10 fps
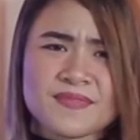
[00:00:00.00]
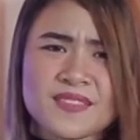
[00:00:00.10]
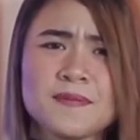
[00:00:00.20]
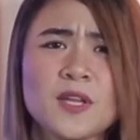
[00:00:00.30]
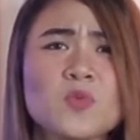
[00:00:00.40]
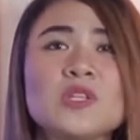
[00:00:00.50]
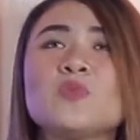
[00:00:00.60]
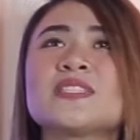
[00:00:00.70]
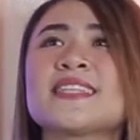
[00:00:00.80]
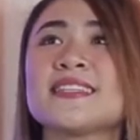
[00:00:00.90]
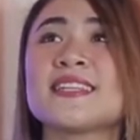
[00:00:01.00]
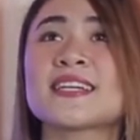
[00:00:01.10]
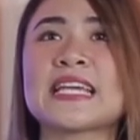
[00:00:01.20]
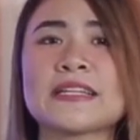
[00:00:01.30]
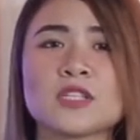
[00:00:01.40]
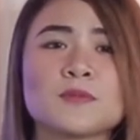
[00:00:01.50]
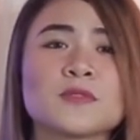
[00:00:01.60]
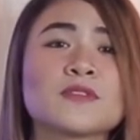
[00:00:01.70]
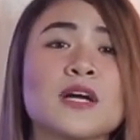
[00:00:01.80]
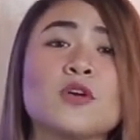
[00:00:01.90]
And then when we say the kingdom
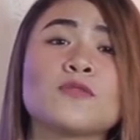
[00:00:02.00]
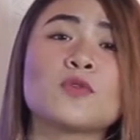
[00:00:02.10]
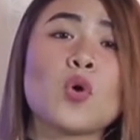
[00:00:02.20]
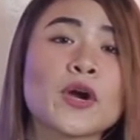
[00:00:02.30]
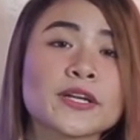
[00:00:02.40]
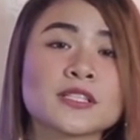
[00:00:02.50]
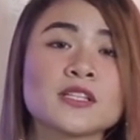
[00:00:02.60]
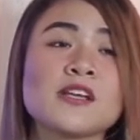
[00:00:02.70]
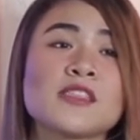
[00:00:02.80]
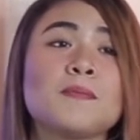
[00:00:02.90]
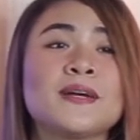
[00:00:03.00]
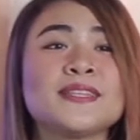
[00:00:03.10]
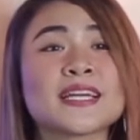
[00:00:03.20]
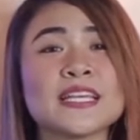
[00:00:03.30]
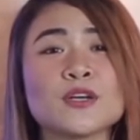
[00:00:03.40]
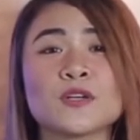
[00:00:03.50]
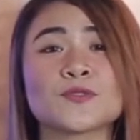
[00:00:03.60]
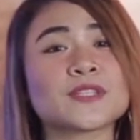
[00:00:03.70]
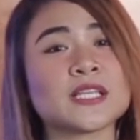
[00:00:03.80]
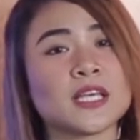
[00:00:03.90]
of God, of course, diba? The King
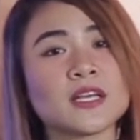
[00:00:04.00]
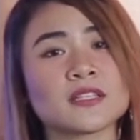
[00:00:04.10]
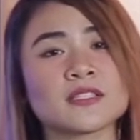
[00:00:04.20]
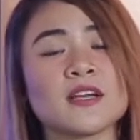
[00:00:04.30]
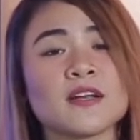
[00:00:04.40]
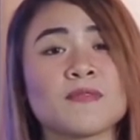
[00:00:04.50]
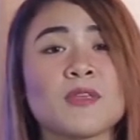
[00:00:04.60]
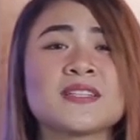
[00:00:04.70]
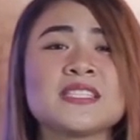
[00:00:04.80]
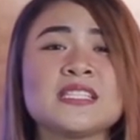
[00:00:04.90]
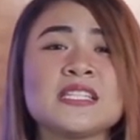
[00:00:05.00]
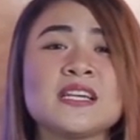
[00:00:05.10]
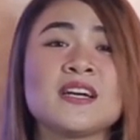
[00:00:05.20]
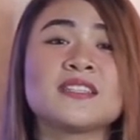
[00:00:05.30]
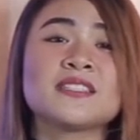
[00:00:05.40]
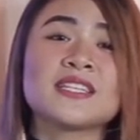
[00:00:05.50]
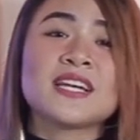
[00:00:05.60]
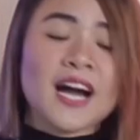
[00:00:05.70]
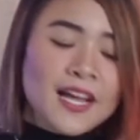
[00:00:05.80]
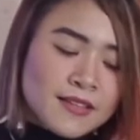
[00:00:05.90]
of Kings. Diba? Si
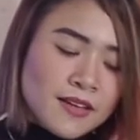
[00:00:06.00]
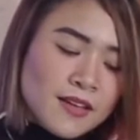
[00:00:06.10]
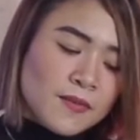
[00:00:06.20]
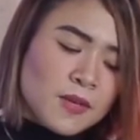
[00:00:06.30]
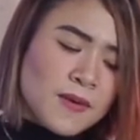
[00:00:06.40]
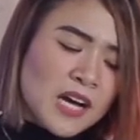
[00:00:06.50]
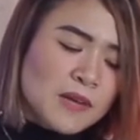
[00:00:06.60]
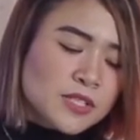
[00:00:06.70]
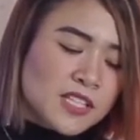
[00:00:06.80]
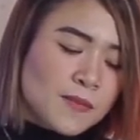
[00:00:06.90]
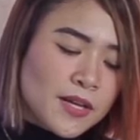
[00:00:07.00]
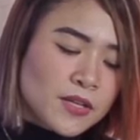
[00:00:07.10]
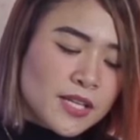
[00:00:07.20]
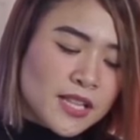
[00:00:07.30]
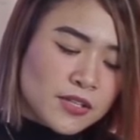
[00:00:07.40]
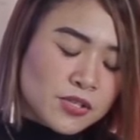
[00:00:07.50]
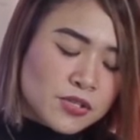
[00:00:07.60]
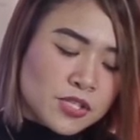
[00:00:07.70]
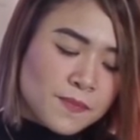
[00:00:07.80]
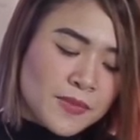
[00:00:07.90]
God. Diba? Kamusta ba yung
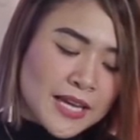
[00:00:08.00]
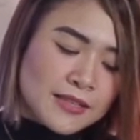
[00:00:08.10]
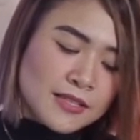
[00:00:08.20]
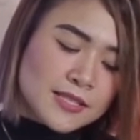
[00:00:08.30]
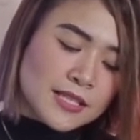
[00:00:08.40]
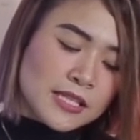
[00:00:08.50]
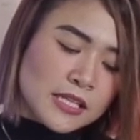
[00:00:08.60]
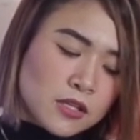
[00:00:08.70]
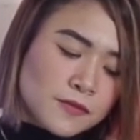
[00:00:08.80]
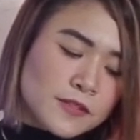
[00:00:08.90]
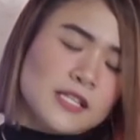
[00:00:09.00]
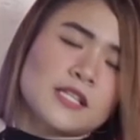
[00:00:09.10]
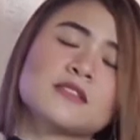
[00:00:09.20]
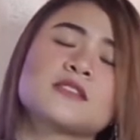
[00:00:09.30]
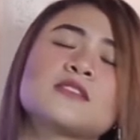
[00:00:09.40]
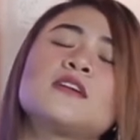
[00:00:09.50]
relationship natin sa King of Kings?